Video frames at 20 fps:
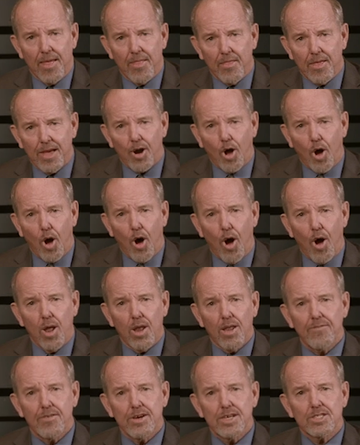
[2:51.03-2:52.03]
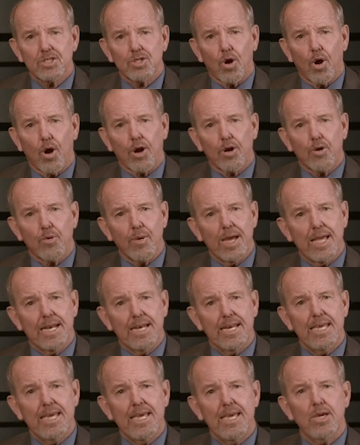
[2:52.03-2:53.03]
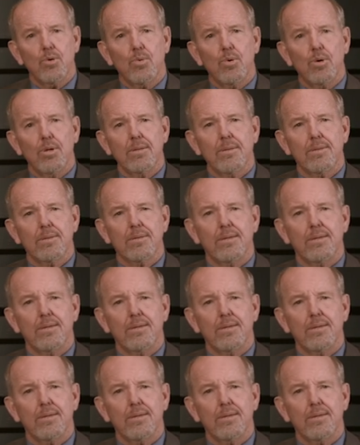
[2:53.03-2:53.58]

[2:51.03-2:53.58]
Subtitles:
that all of us are created equal,